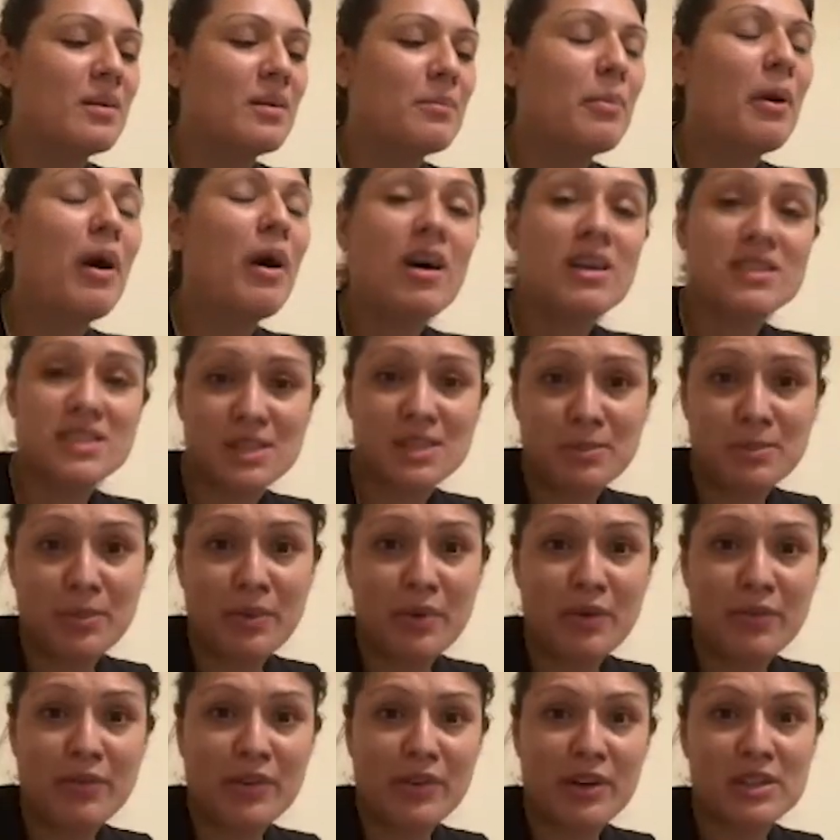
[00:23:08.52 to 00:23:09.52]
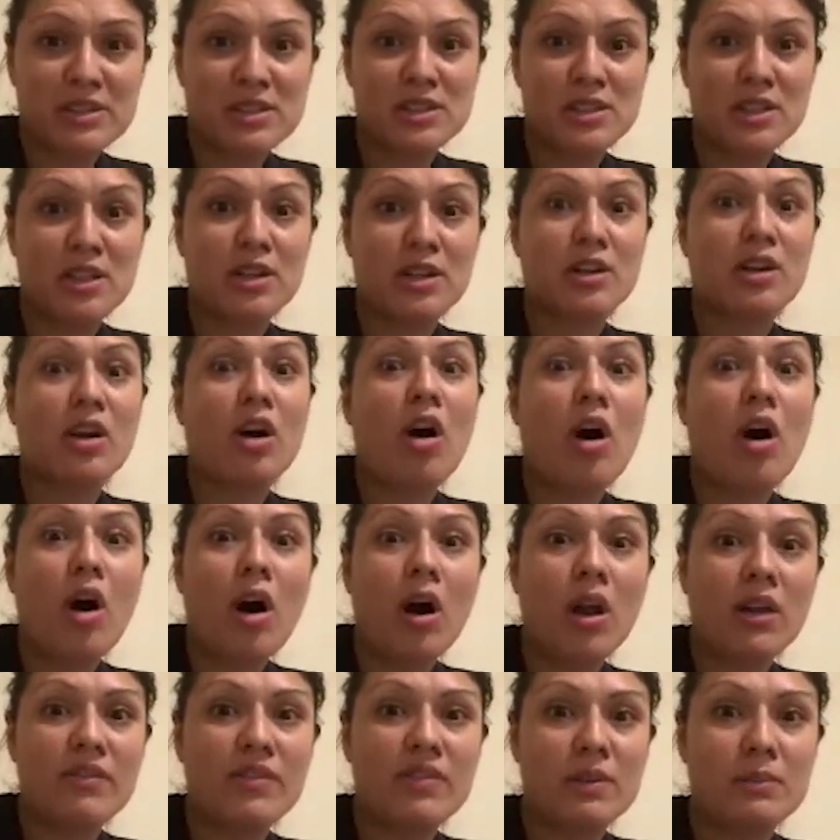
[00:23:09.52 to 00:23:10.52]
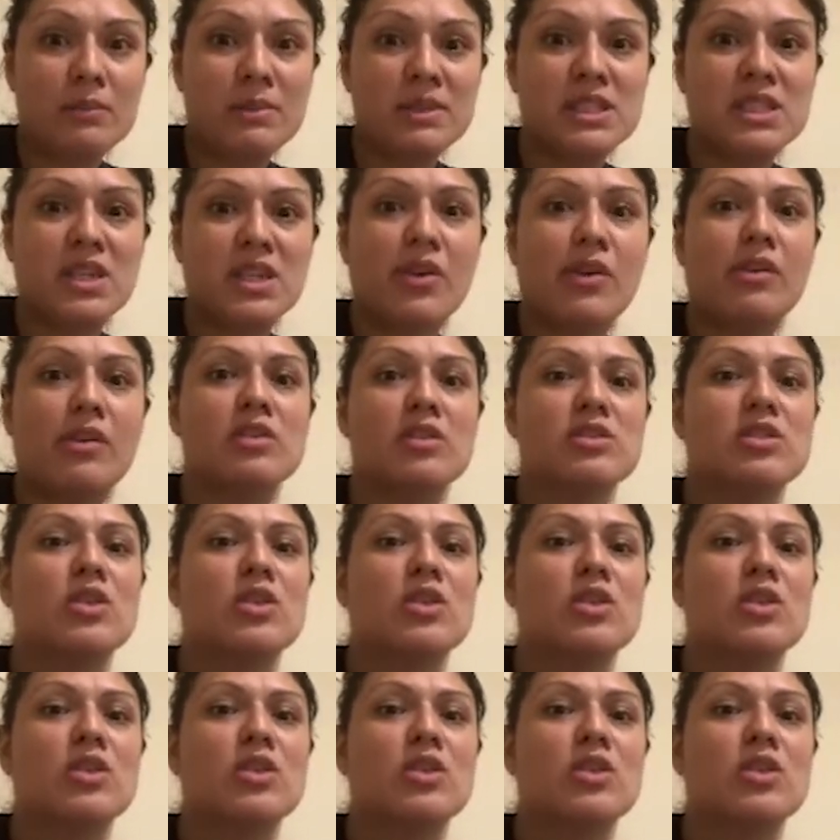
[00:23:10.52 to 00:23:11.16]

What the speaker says: possible for us to learn all of the material.